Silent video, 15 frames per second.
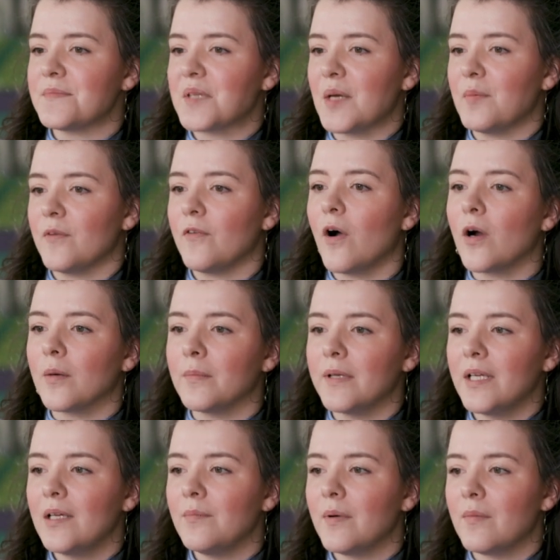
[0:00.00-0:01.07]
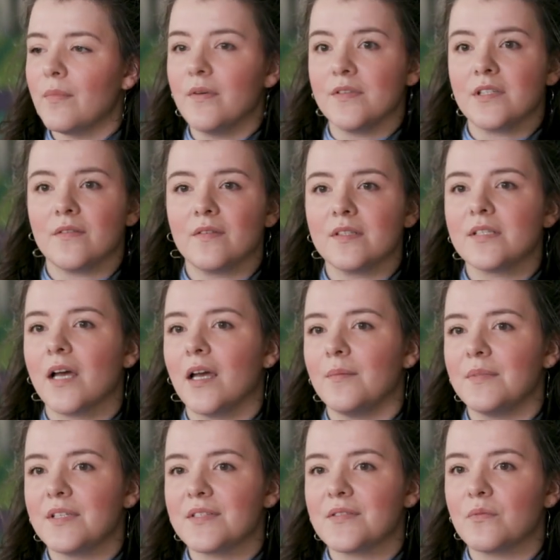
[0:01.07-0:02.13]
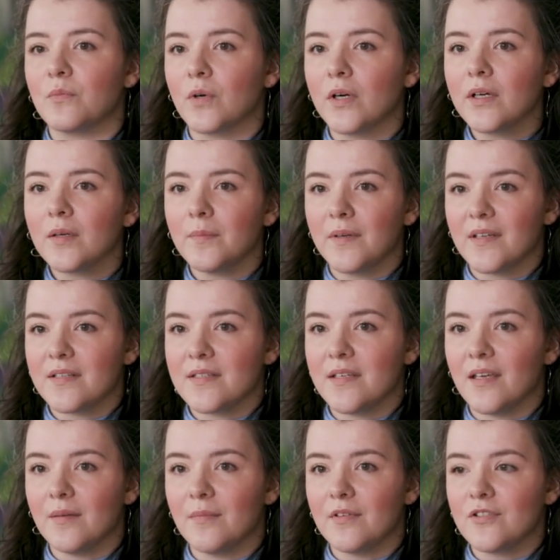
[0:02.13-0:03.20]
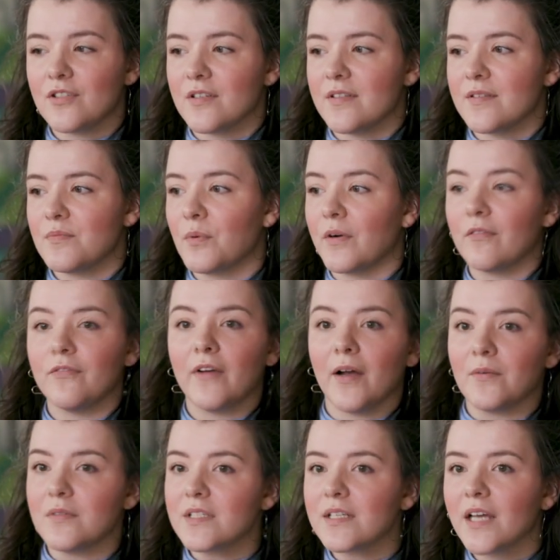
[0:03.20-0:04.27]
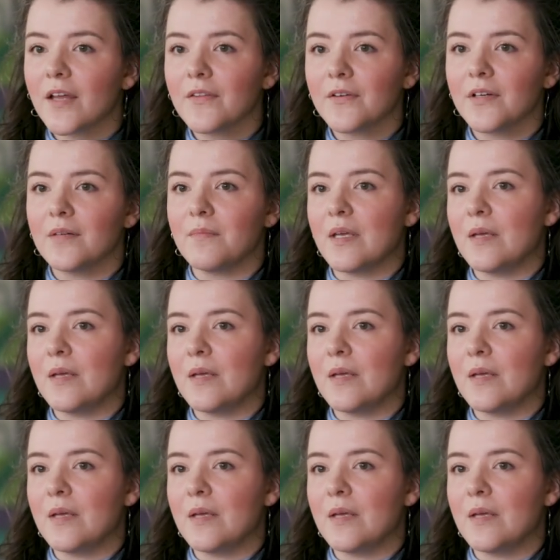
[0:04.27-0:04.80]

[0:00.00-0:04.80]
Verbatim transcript: some type of harmony, but most of the time it doesn't work because the images weren't found together and